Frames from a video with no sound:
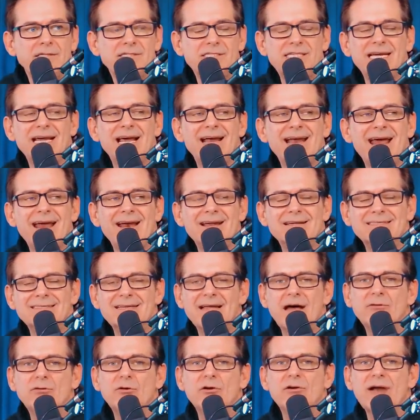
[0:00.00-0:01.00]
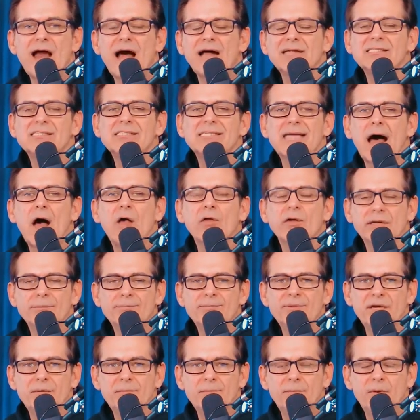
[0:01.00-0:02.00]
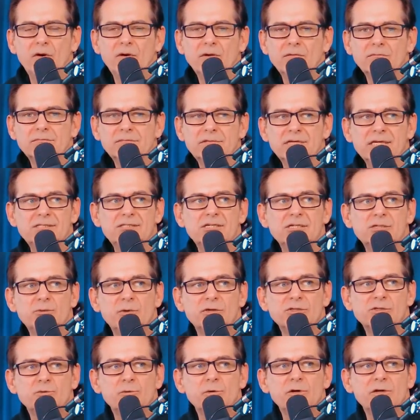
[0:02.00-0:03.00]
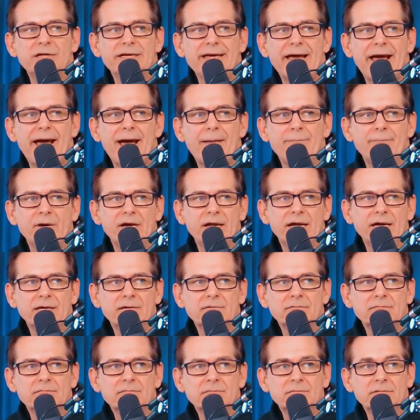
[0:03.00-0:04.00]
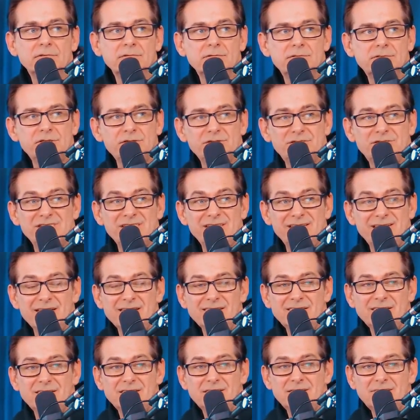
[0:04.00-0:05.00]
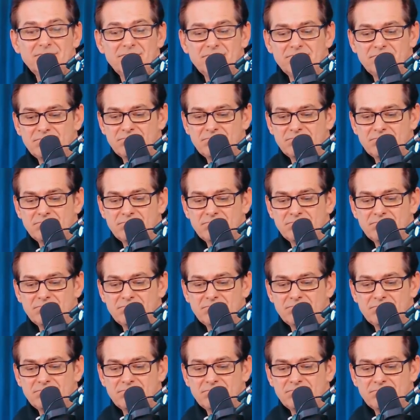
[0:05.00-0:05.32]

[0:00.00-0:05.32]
CNN is now, they're not solid people. This is what's really happening. Do you see this?